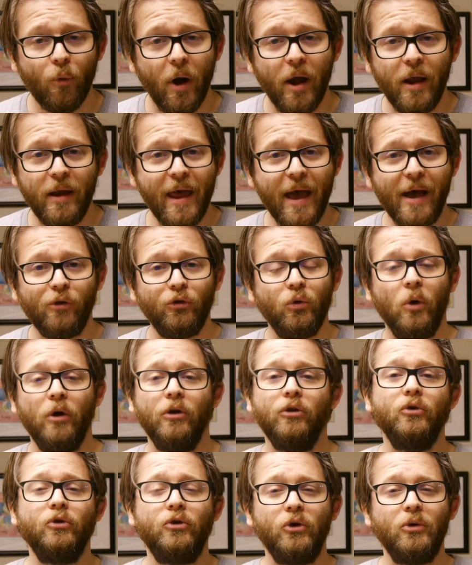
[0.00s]
right now to
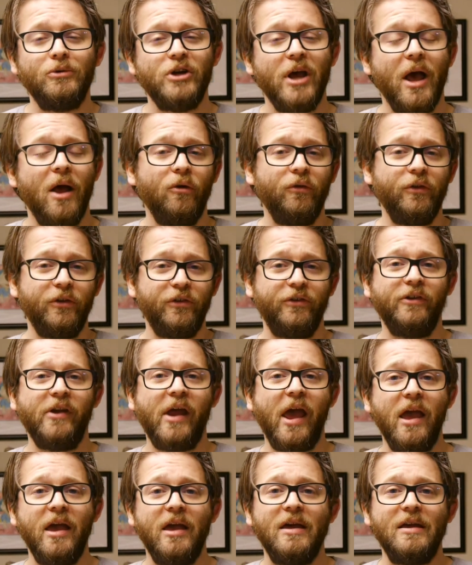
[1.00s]
our YouTube channel to
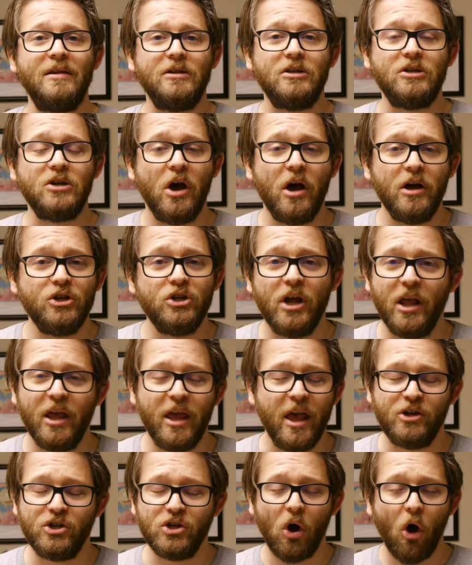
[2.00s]
stay in touch
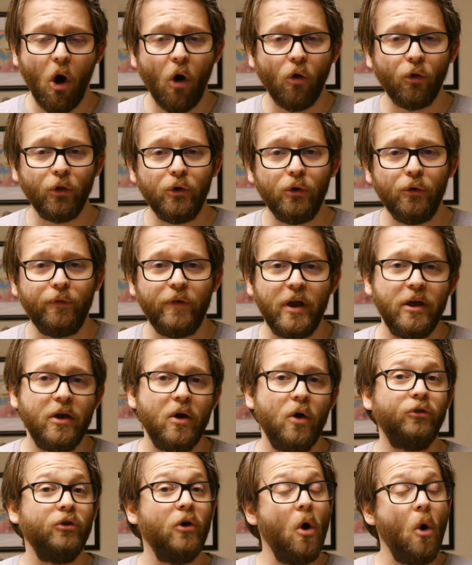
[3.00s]
and catch all the new
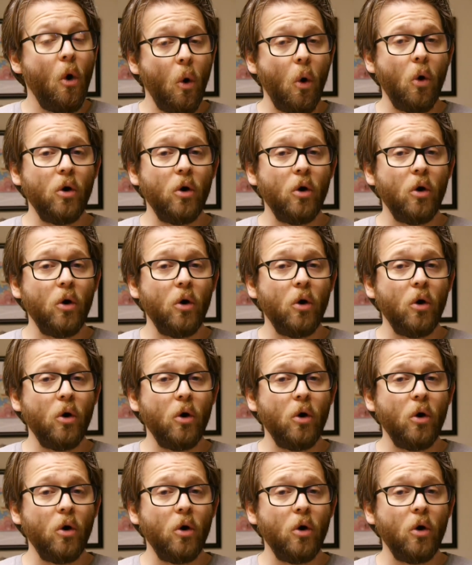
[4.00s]
videos,